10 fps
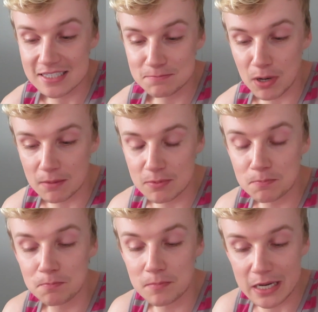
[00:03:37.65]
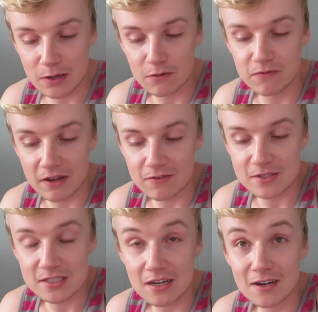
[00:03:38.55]
this is probably my new
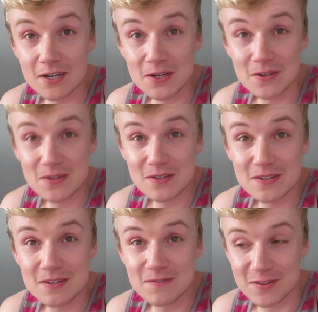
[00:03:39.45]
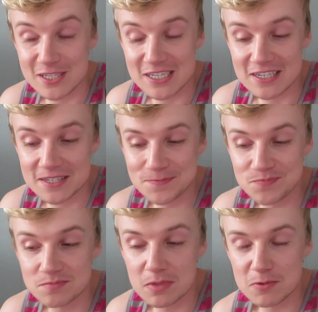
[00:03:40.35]
favorite song for this year,
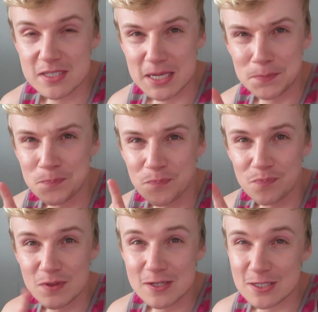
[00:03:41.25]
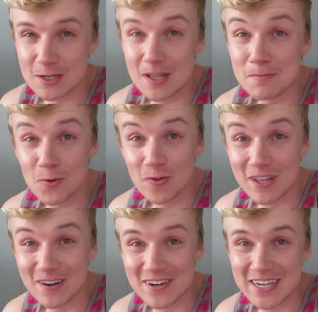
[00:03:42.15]
but we'll see. There's still a lot more of
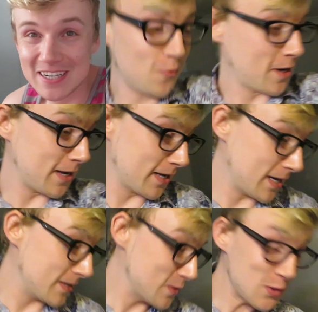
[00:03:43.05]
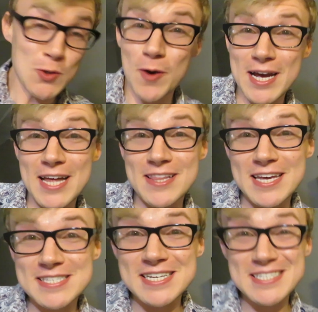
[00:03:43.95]
the year to Alrighty guys, so I got
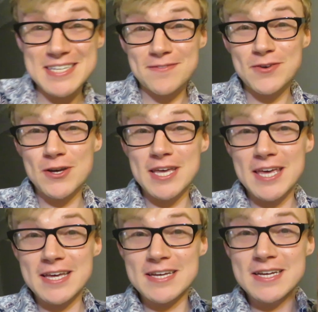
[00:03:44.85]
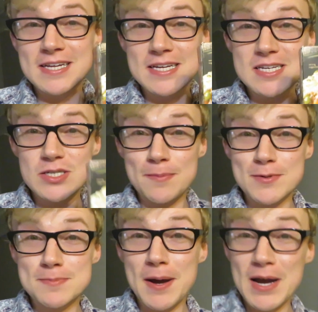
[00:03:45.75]
lazy. Instead of cooking
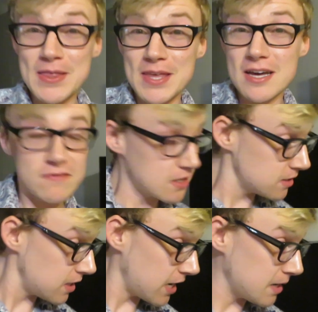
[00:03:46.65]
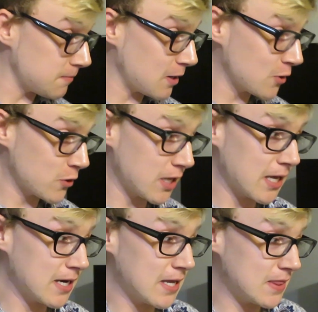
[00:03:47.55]
shepherd's pie in the oven, I am now
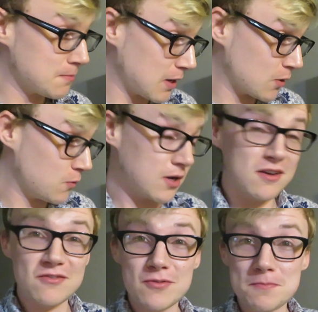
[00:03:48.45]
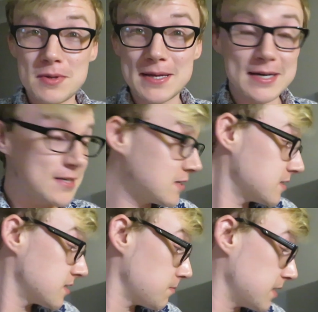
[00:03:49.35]
cooking it in the microwave
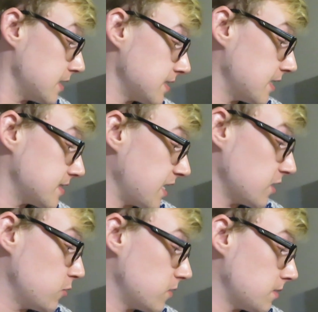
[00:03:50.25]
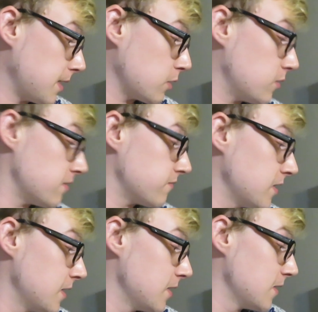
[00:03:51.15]
because I'm lazy because I can do it in the
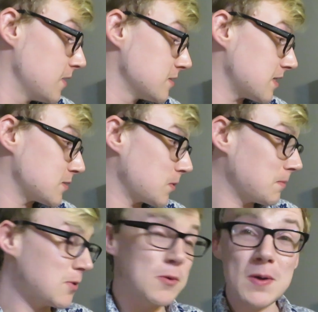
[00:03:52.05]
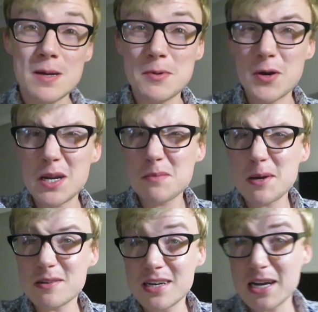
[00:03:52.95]
microwave. Because that's what I'm doing. It'll be ready in
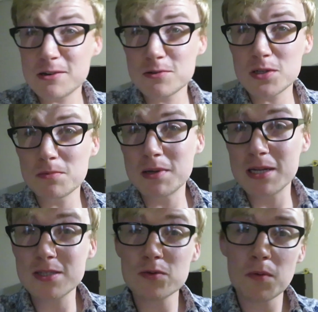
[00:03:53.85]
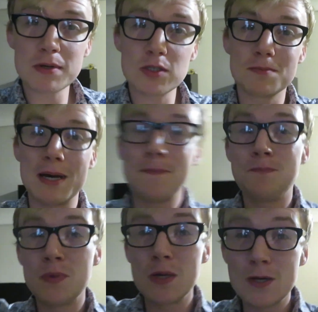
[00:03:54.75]
about nine or so minutes, so it won't be too bad.
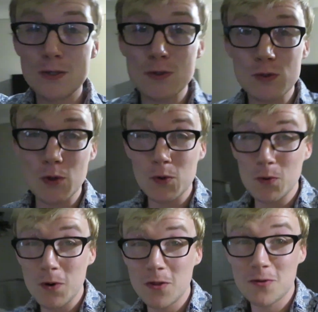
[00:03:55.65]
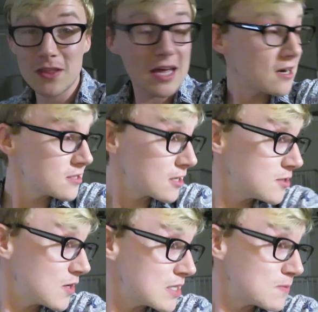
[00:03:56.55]
So other than that, I'll
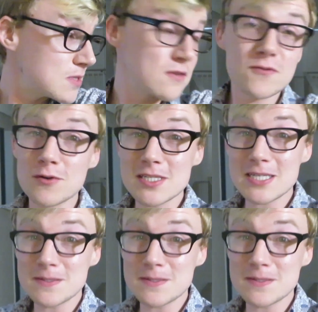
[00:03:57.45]
talk to you guys once the food is